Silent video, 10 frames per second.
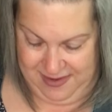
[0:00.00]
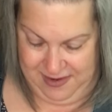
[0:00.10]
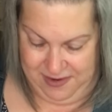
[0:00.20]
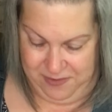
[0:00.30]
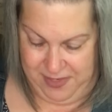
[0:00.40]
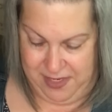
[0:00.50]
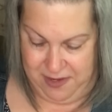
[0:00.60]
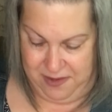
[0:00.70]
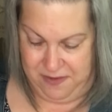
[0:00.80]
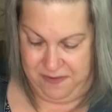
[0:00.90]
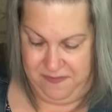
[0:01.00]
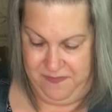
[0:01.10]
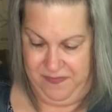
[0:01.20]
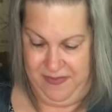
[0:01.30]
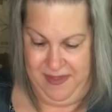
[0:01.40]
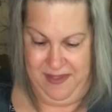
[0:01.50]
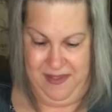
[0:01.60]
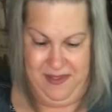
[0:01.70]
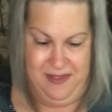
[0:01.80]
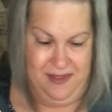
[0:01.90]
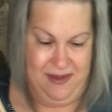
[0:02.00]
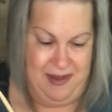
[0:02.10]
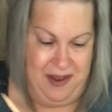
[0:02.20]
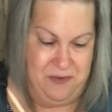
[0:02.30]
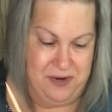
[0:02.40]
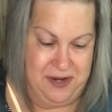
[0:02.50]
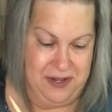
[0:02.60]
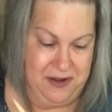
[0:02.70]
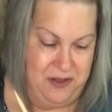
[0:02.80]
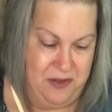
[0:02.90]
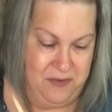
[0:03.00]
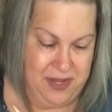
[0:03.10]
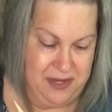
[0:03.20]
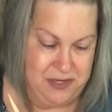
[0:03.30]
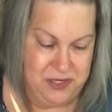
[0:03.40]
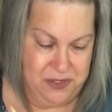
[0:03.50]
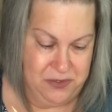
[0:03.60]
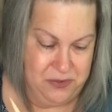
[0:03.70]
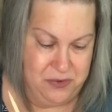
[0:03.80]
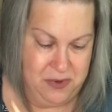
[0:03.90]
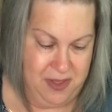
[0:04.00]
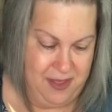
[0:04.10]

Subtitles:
Here we go. Now we're gonna go into